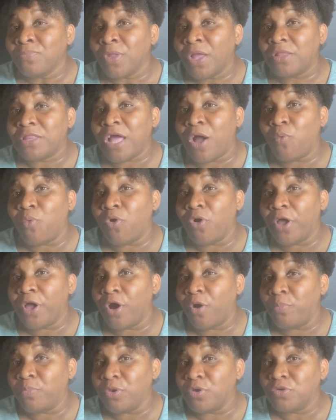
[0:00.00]
that will
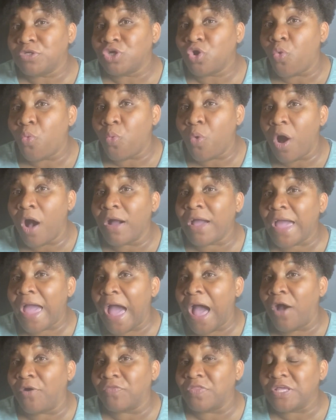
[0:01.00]
help you to walk
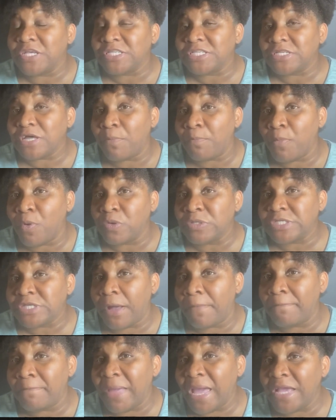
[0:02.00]
out this most
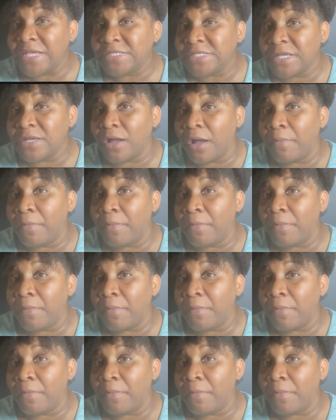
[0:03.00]
amazing,